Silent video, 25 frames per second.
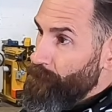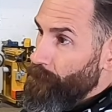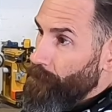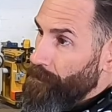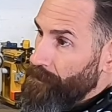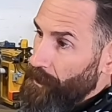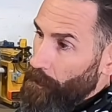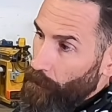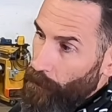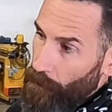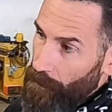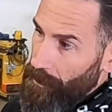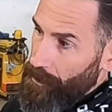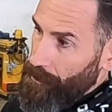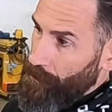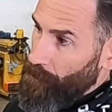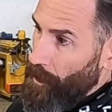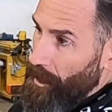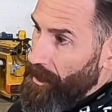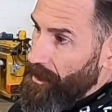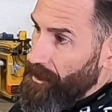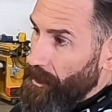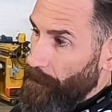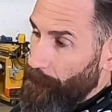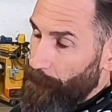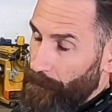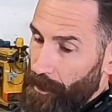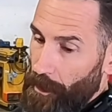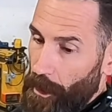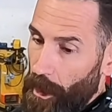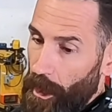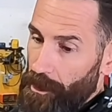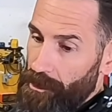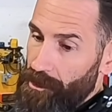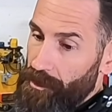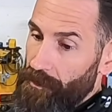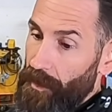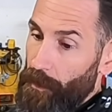but they wanted to crank it up a
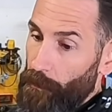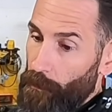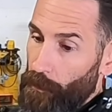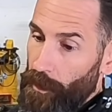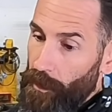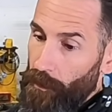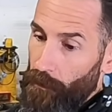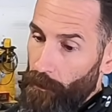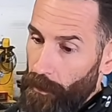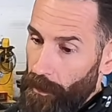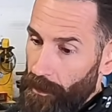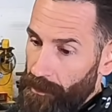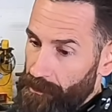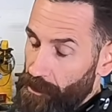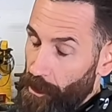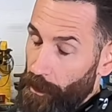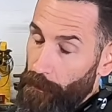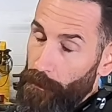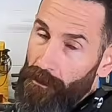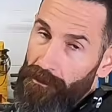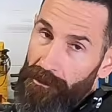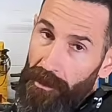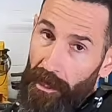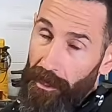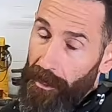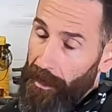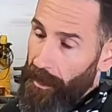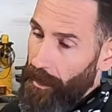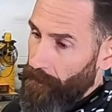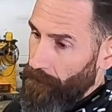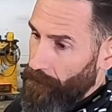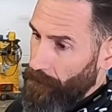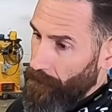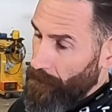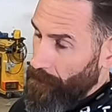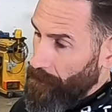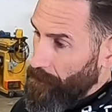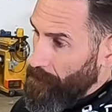notch, and they really wanted turbos hanging out
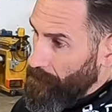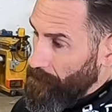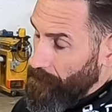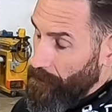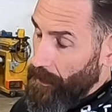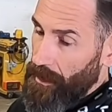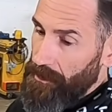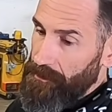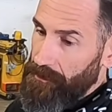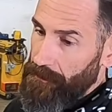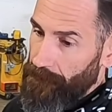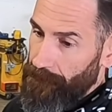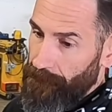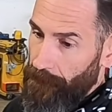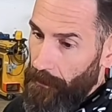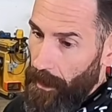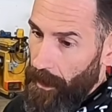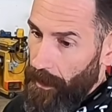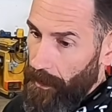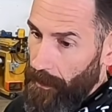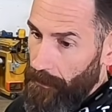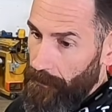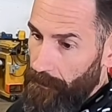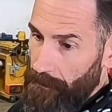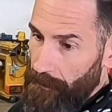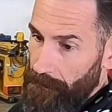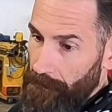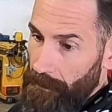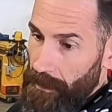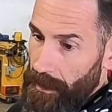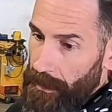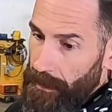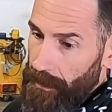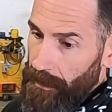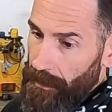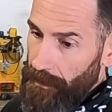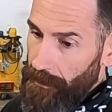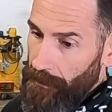of the hood, and lots of fire,
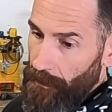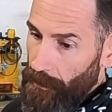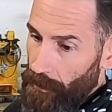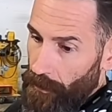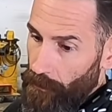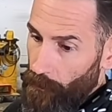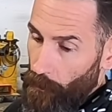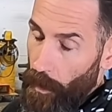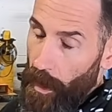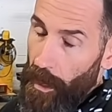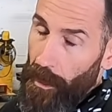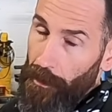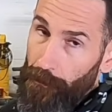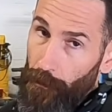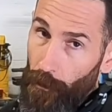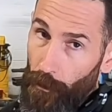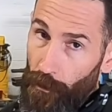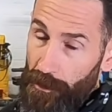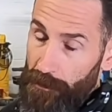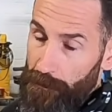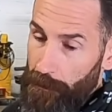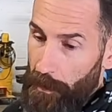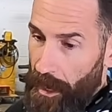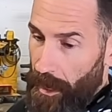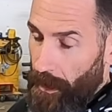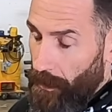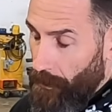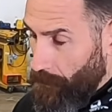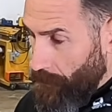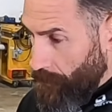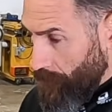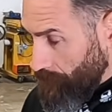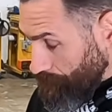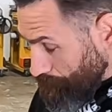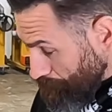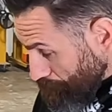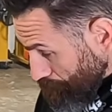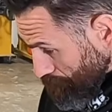and wild
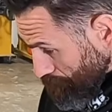horsepower.